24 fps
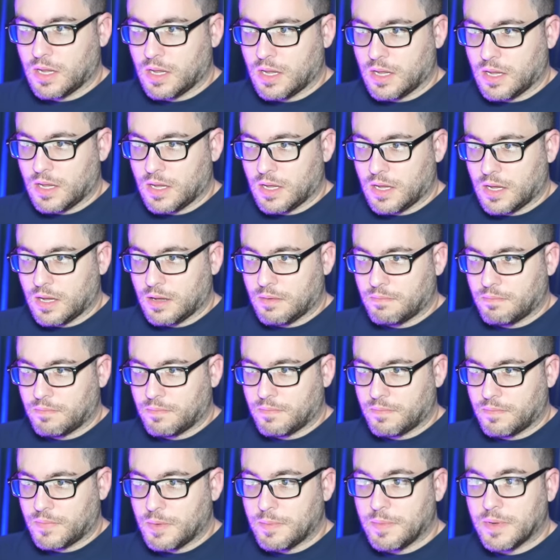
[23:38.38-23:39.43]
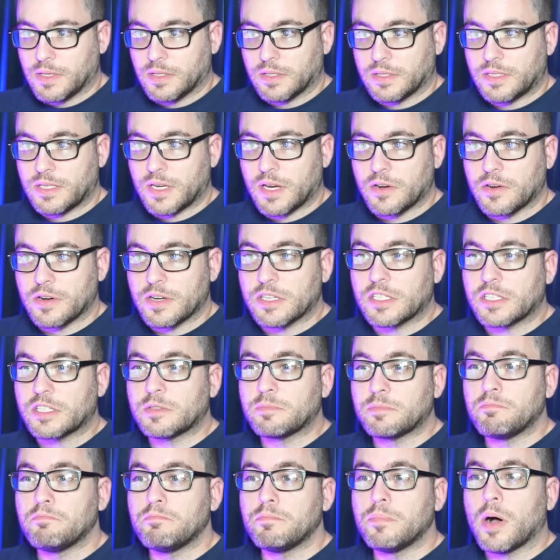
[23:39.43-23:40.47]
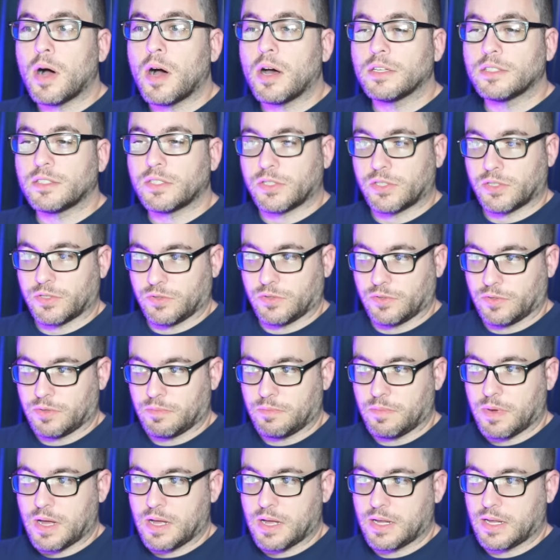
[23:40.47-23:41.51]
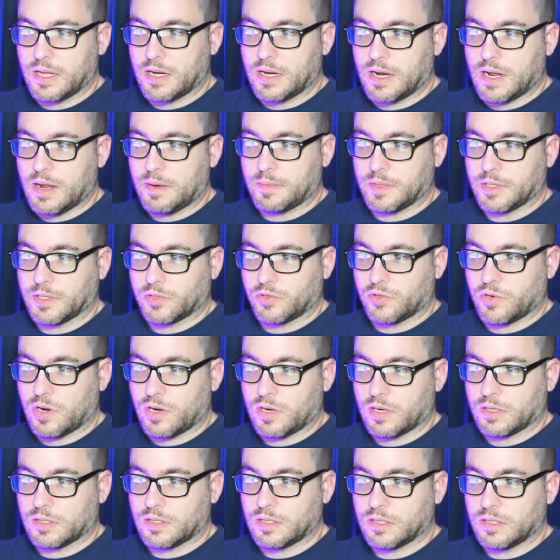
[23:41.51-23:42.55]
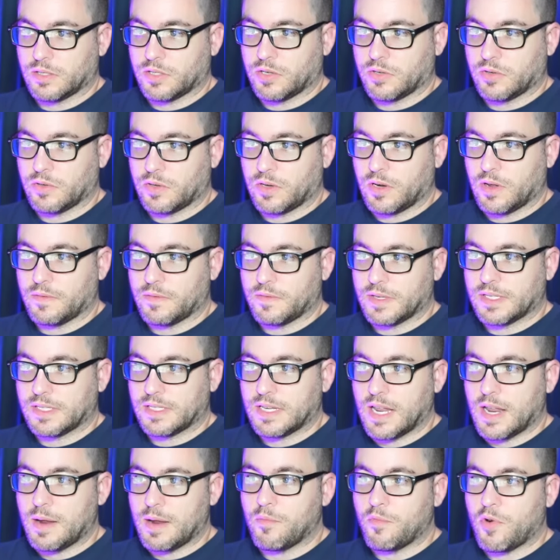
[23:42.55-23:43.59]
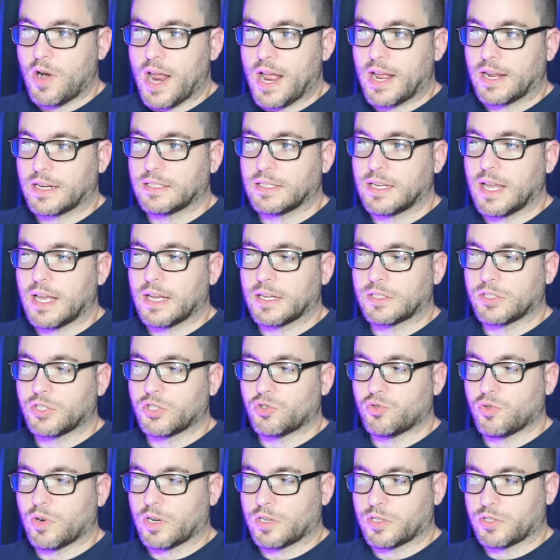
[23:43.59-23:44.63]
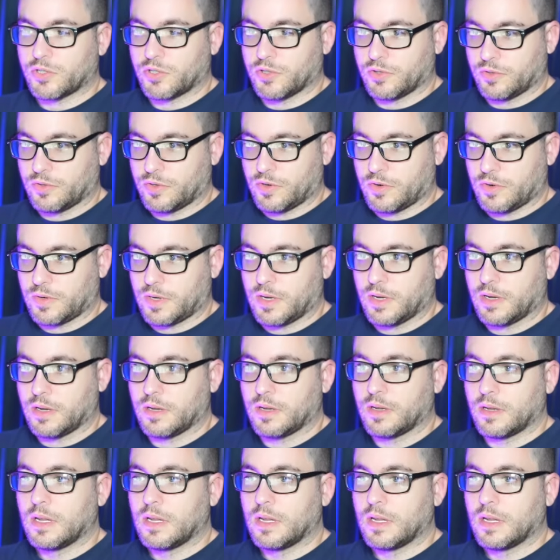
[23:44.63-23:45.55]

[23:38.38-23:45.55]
Um, the military is sponsored by Anaheim Electronics and is generally of the same ragtag structure. Okay.